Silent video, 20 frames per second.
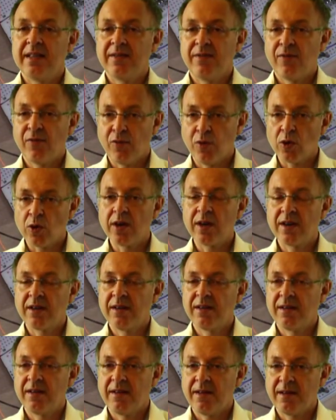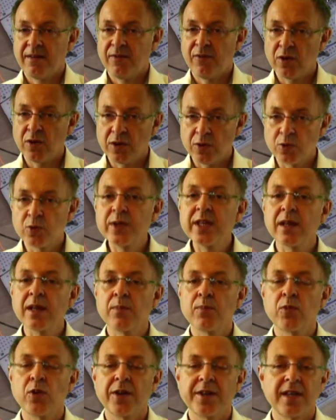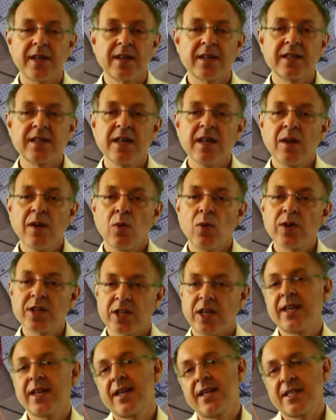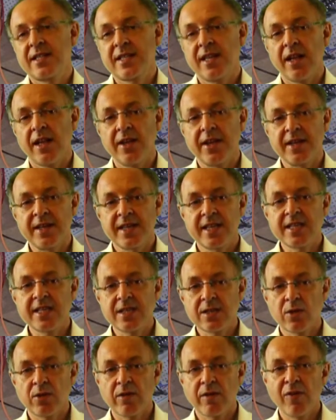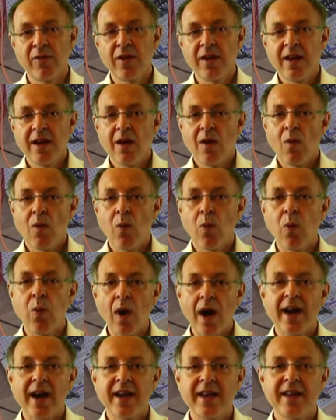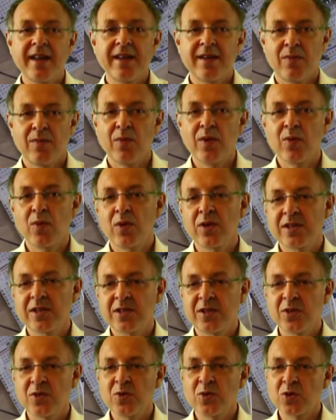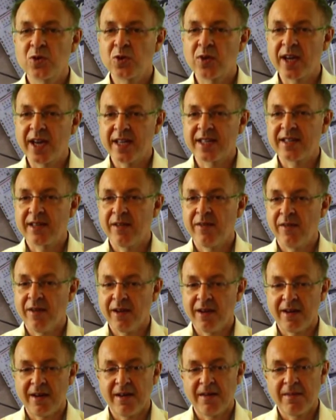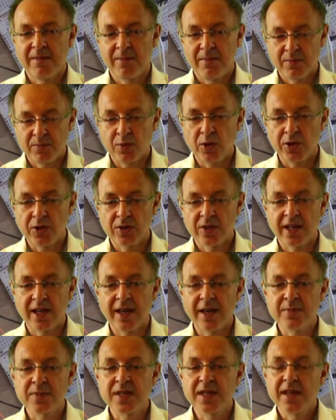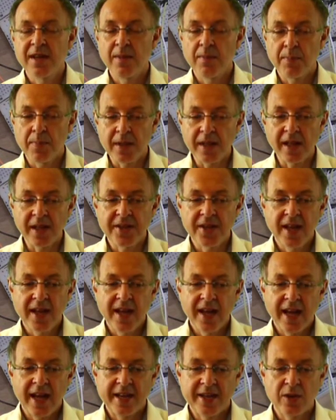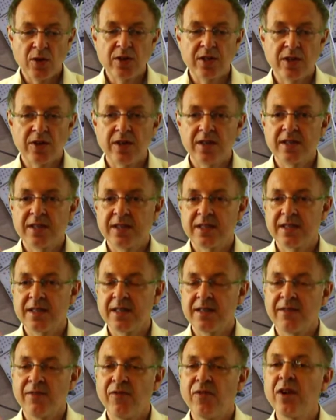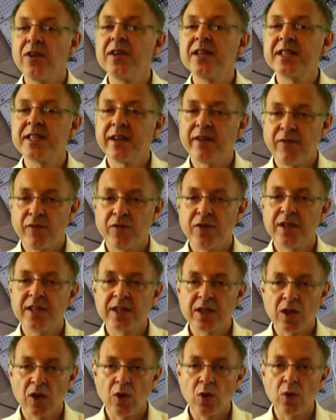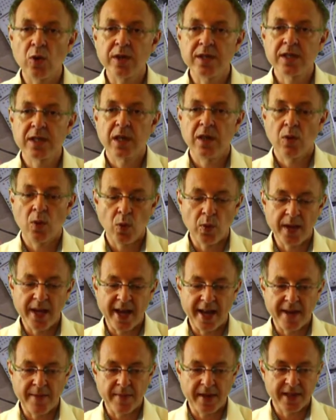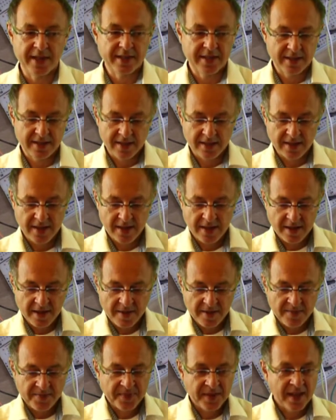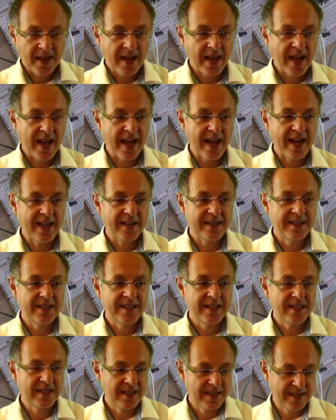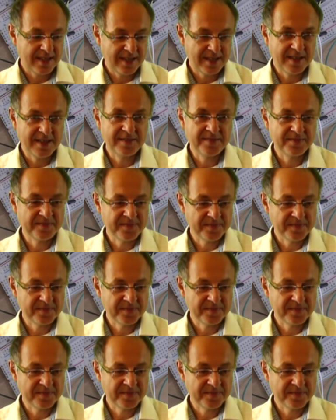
for a real product, which I can sell them. This is sort of why we want you to get prototypes built. And those are the very different goals we aim at. And